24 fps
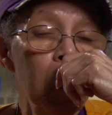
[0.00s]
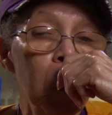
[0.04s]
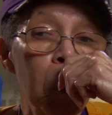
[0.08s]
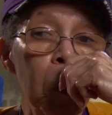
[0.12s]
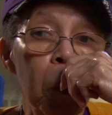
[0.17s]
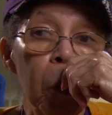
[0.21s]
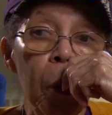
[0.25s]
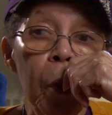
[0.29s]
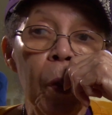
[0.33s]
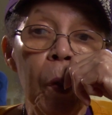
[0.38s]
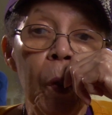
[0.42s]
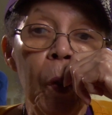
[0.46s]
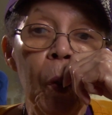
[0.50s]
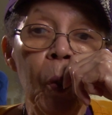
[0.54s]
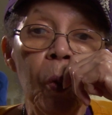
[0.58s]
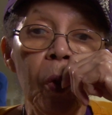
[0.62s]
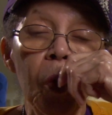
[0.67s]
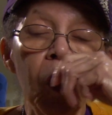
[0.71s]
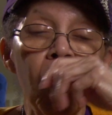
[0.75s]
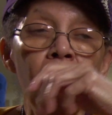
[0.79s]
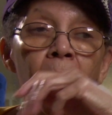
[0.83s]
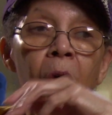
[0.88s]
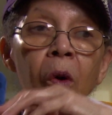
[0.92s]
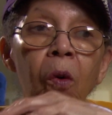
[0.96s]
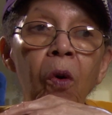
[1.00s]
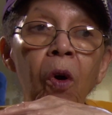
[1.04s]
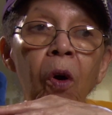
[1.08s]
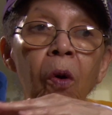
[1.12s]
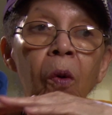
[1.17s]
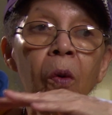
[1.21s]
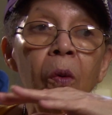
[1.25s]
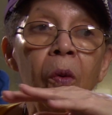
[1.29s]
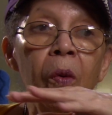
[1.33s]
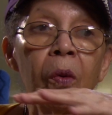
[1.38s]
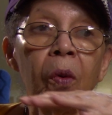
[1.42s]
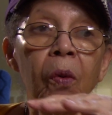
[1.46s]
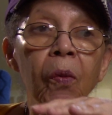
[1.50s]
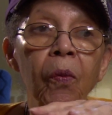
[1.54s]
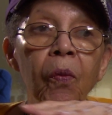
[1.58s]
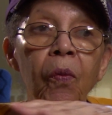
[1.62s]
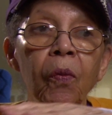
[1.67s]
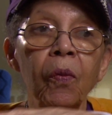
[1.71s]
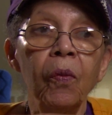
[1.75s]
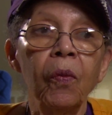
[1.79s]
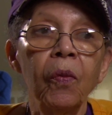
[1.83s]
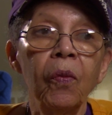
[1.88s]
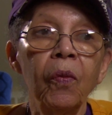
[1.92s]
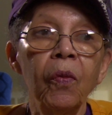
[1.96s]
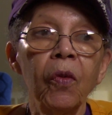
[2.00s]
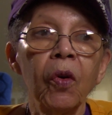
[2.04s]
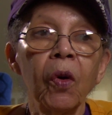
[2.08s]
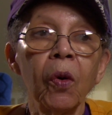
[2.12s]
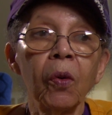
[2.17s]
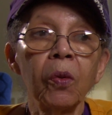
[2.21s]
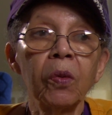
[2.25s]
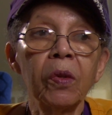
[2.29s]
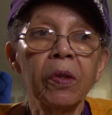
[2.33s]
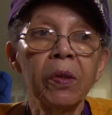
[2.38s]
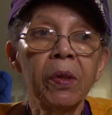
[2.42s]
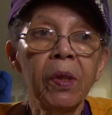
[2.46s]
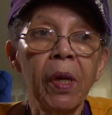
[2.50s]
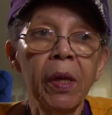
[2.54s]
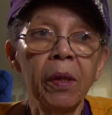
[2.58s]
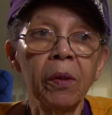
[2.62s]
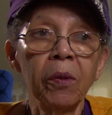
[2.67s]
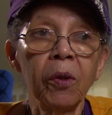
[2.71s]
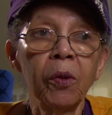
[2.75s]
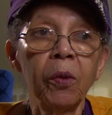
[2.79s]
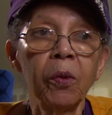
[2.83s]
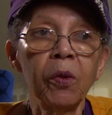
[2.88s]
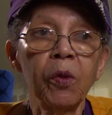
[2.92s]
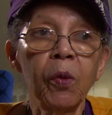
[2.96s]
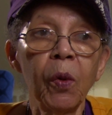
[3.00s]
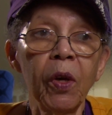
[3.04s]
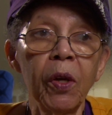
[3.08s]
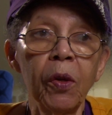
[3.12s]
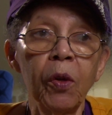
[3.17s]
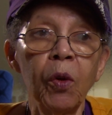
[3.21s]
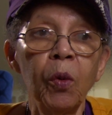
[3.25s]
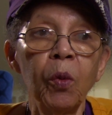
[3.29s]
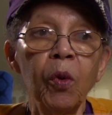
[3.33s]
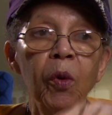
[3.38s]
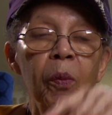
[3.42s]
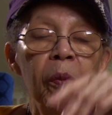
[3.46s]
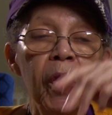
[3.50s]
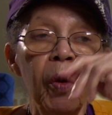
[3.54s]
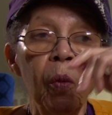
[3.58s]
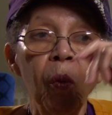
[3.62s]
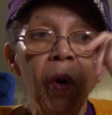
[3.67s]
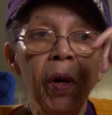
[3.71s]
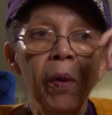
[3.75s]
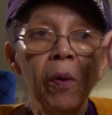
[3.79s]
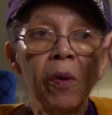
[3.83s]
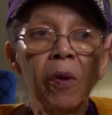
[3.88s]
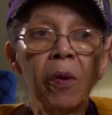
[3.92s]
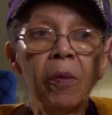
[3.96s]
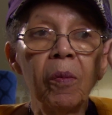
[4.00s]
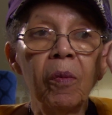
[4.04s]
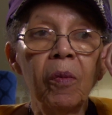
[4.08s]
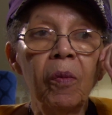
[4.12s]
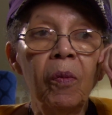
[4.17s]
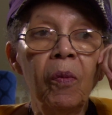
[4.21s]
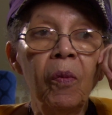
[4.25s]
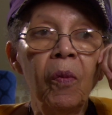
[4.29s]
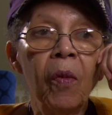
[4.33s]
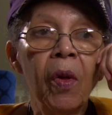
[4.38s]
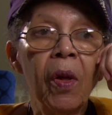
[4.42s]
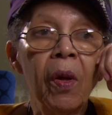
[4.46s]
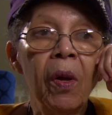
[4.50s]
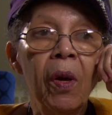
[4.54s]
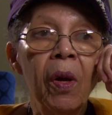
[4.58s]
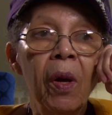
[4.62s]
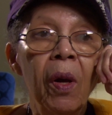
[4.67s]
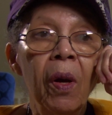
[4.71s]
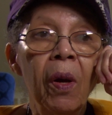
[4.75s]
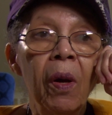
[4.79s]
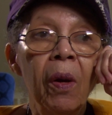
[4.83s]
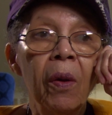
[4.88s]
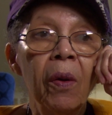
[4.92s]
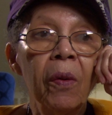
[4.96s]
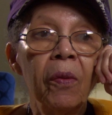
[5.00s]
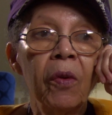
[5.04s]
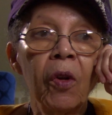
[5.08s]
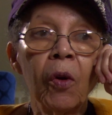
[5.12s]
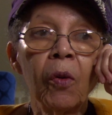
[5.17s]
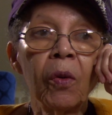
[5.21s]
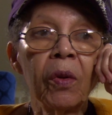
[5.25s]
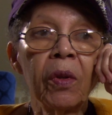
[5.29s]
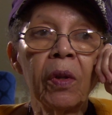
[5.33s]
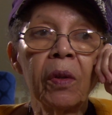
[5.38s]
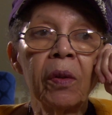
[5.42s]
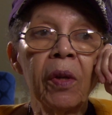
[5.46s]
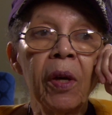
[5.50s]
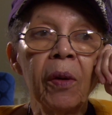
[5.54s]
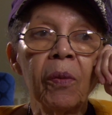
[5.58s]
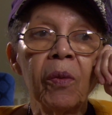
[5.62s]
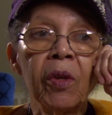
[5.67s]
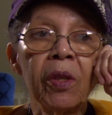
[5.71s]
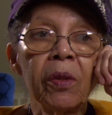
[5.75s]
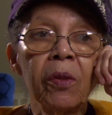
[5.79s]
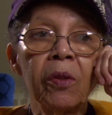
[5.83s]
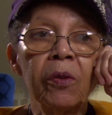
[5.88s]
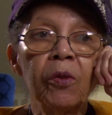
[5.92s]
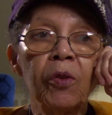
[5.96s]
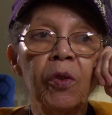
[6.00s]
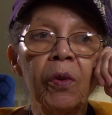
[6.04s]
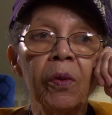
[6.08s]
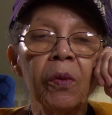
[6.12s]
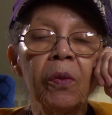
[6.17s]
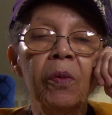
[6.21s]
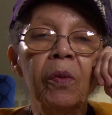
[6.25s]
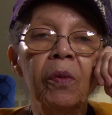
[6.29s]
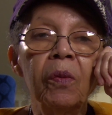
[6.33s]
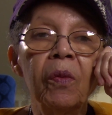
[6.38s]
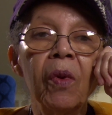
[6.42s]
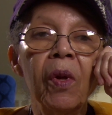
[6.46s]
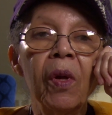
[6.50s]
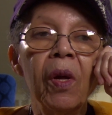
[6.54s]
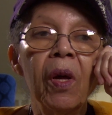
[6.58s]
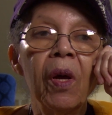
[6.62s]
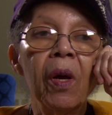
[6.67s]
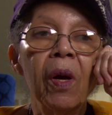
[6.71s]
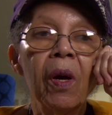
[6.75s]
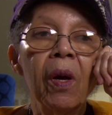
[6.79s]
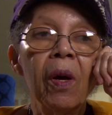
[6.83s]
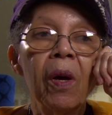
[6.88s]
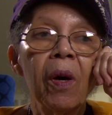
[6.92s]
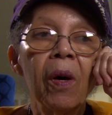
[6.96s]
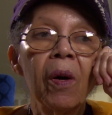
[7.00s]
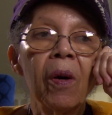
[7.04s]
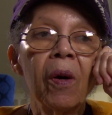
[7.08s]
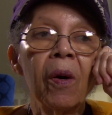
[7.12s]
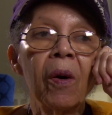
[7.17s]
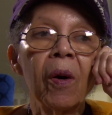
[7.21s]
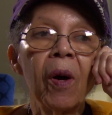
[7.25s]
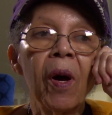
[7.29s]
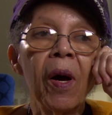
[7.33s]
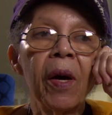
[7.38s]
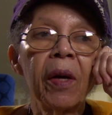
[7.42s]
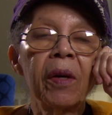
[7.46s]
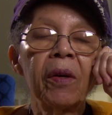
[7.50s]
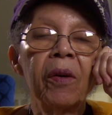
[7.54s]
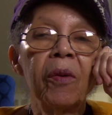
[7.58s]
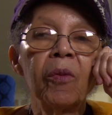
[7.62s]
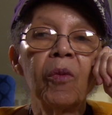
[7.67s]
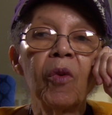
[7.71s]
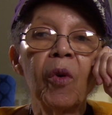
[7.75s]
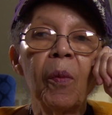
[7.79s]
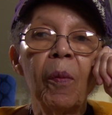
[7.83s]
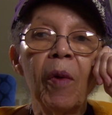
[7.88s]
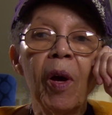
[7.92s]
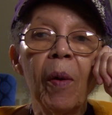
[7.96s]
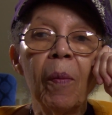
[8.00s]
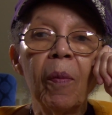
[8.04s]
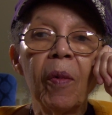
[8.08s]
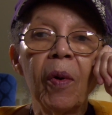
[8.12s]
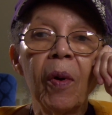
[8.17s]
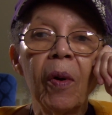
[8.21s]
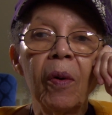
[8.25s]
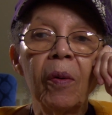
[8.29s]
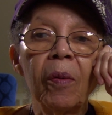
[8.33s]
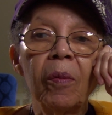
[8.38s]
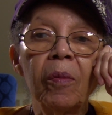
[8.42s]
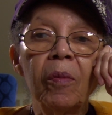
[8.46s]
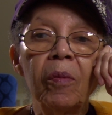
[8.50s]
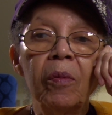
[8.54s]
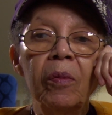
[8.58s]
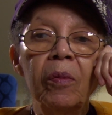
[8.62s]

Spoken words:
you will all go to St. Luke's where you will be welcome, knowing that that wasn't true. I can remember,